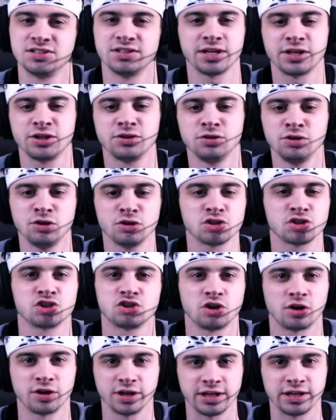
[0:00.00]
like you're
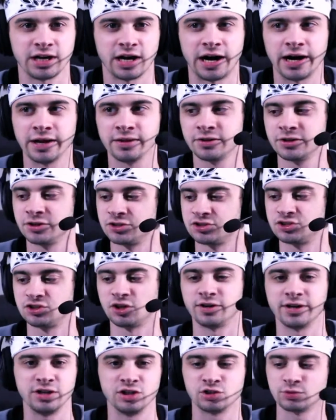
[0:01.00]
starting Kyler, you're
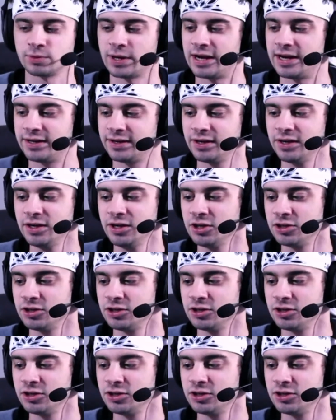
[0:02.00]
starting Drake,